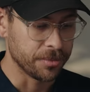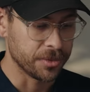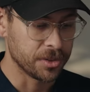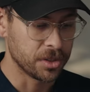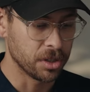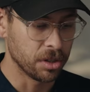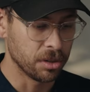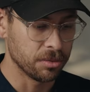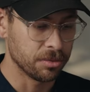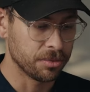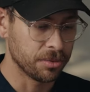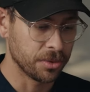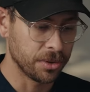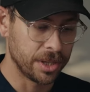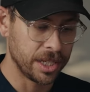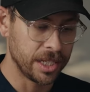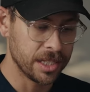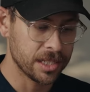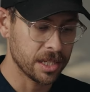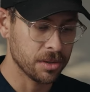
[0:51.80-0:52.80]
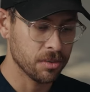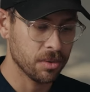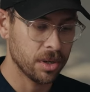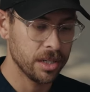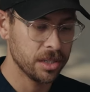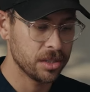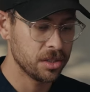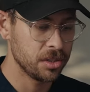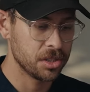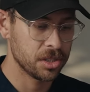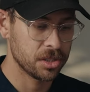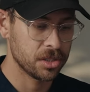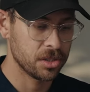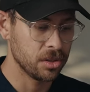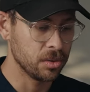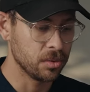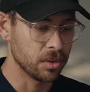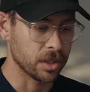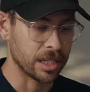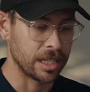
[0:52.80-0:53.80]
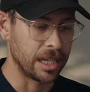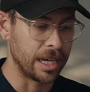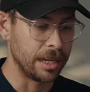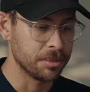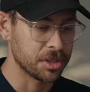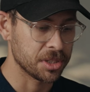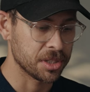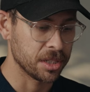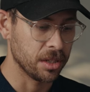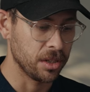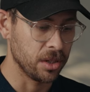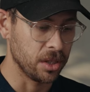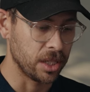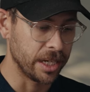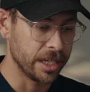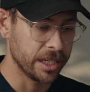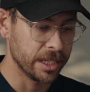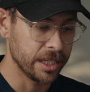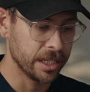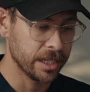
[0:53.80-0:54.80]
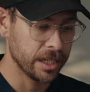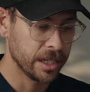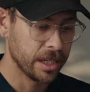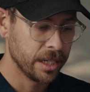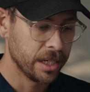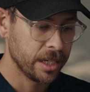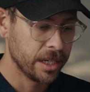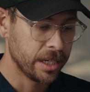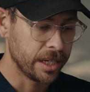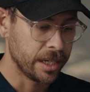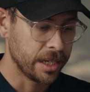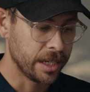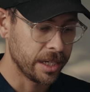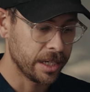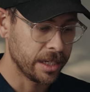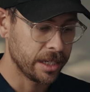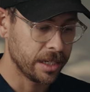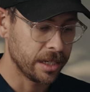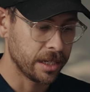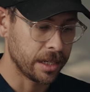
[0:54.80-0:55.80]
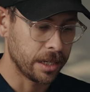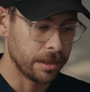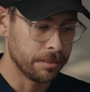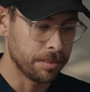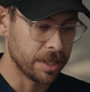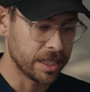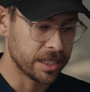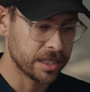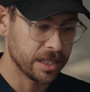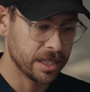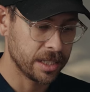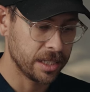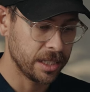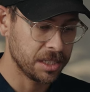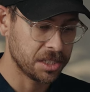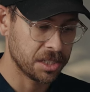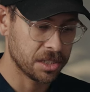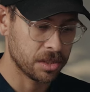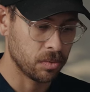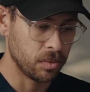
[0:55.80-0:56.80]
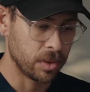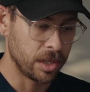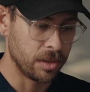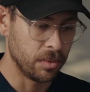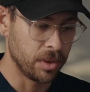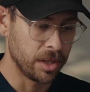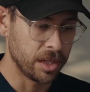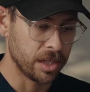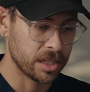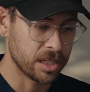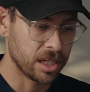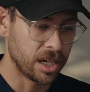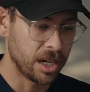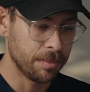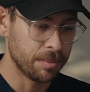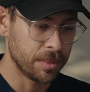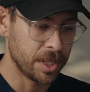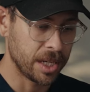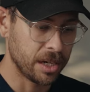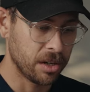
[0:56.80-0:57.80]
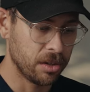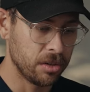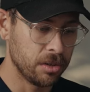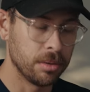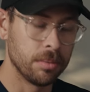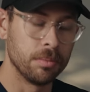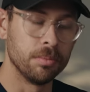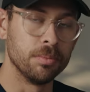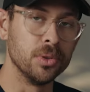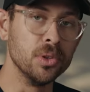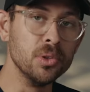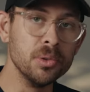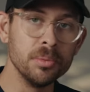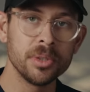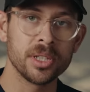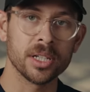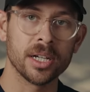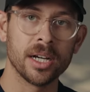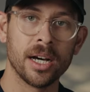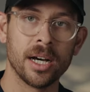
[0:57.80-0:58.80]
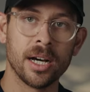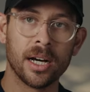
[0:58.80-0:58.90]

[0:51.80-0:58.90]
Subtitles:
So for this, I wanted to just do a clamshell lighting, and I basically just went with a top-down boomed.